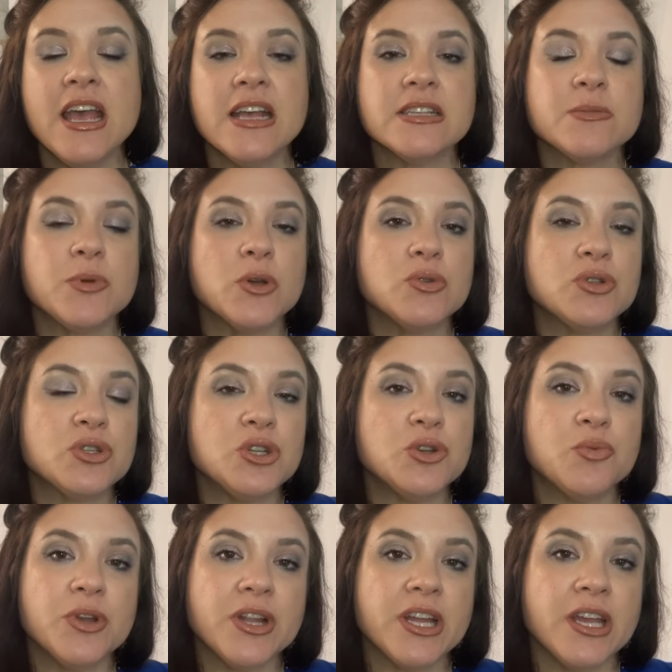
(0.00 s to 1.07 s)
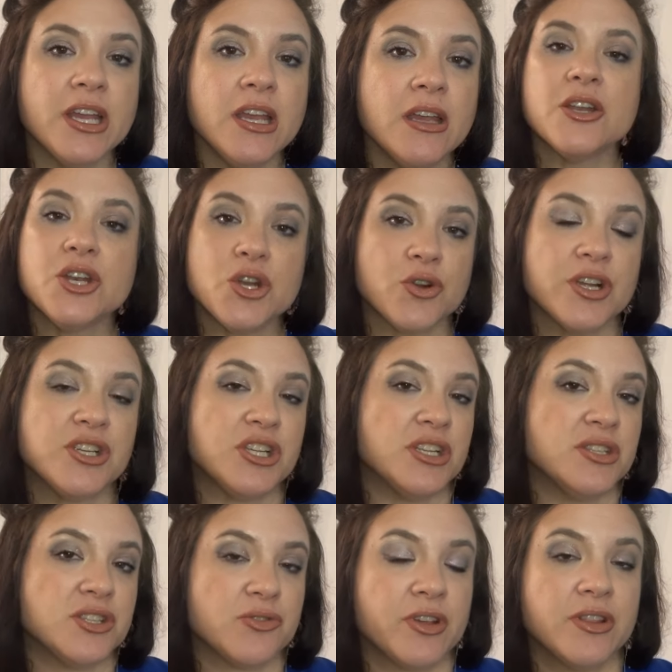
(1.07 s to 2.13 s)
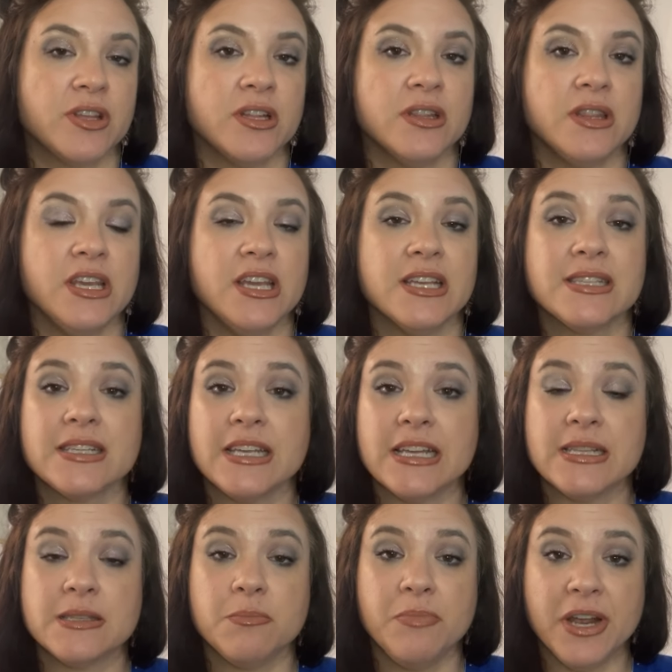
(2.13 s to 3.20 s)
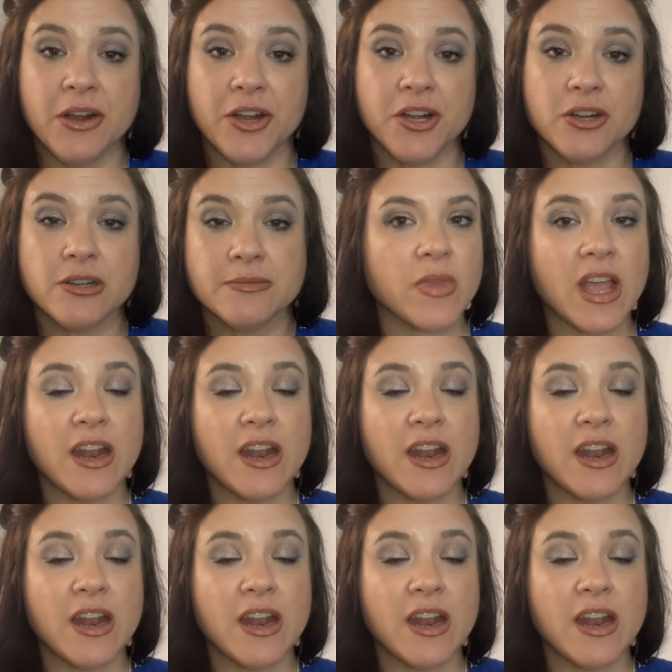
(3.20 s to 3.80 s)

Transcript: It's supposed to really nourish and strengthen the skin's barrier.